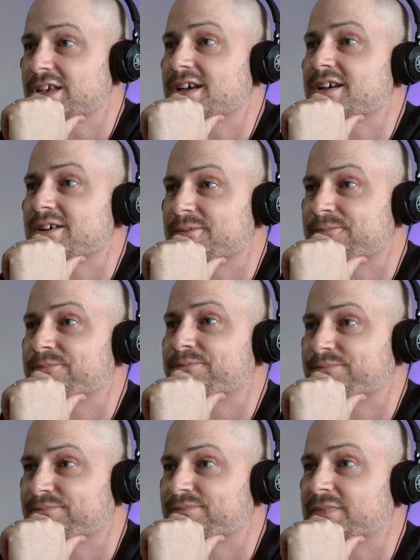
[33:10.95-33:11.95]

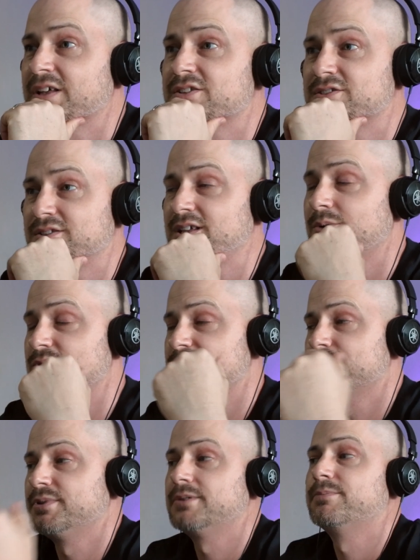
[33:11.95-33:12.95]
Yeah. That
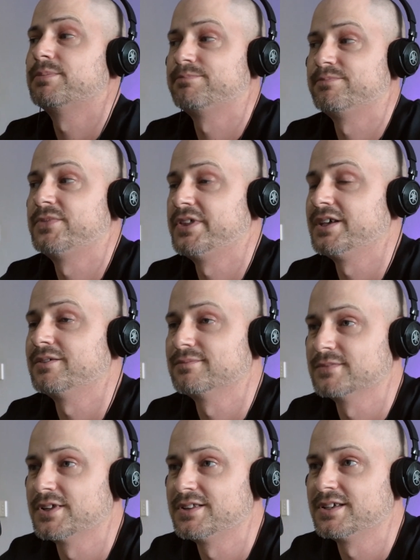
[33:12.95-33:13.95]
was a big
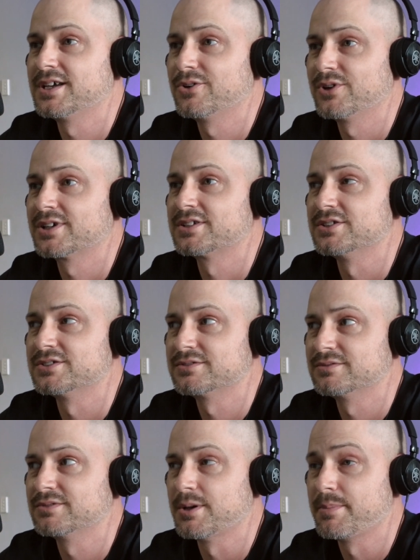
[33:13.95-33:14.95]
thing I think Eric
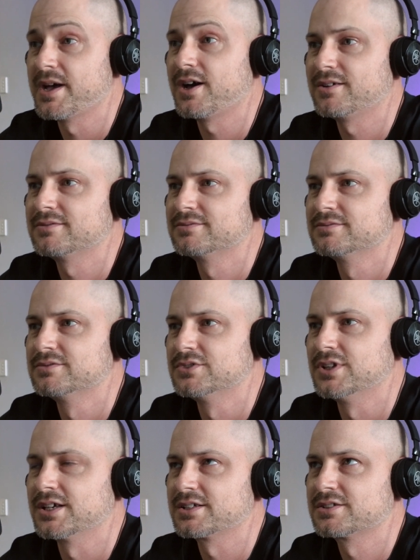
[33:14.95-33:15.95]
is about.
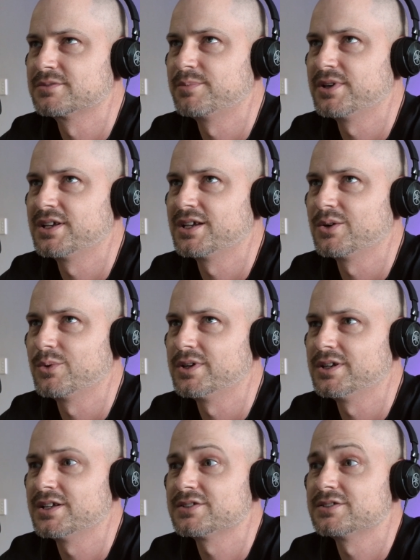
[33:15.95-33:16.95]
Yeah. Like speaking
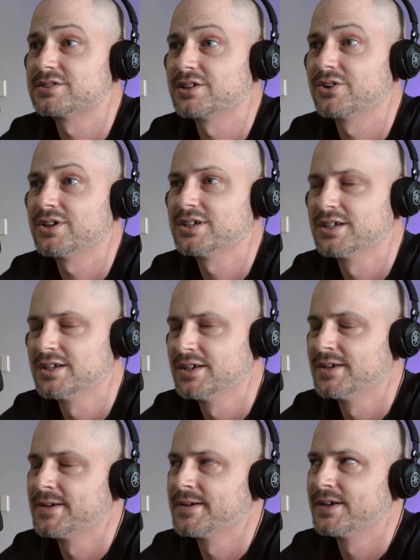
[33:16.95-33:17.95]
when necessary.
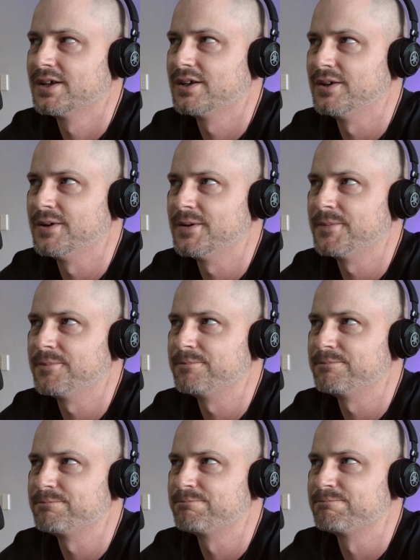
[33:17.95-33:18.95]

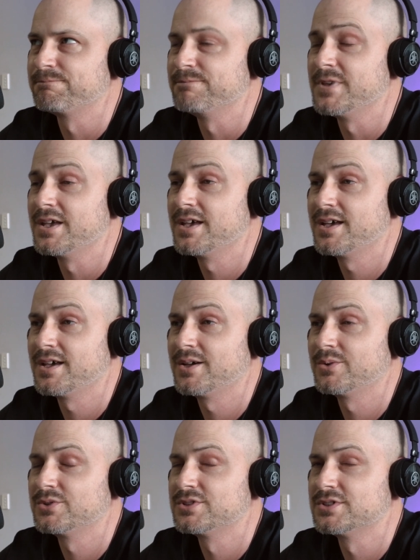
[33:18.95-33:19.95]

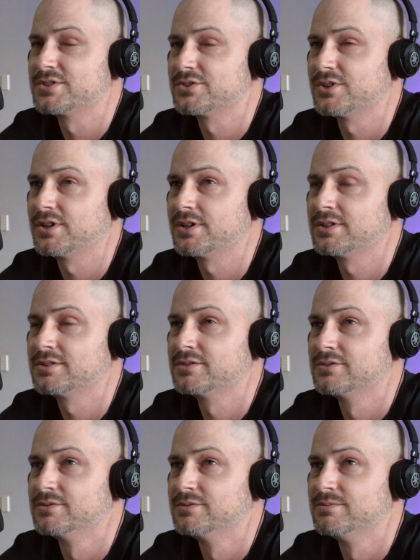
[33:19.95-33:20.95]
Which is sort of
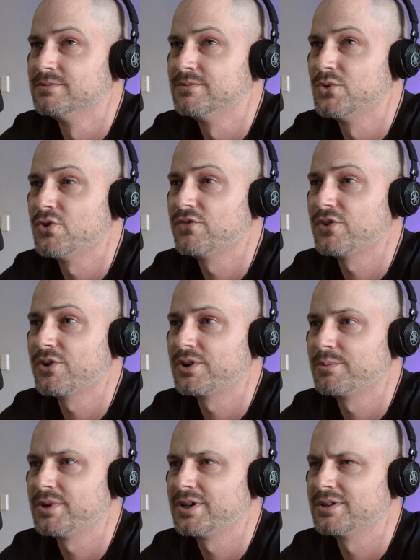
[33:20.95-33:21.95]
more foreign
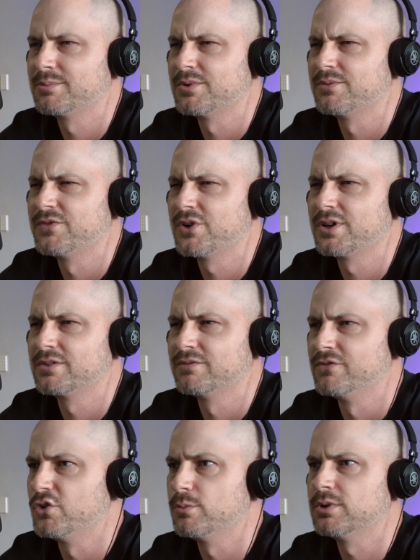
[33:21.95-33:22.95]
to me. I'm a very
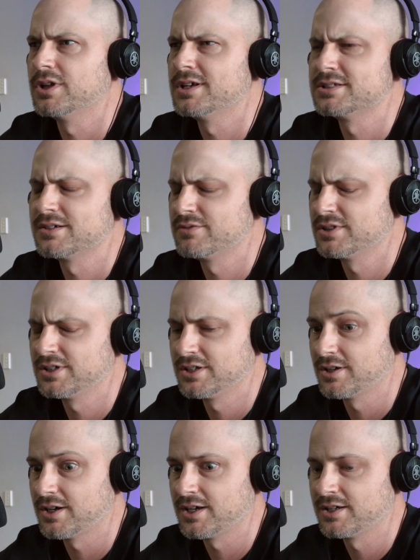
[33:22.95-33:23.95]
verbalize everything
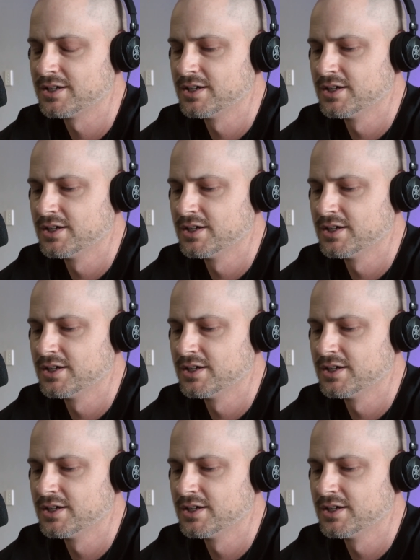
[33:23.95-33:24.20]
guy.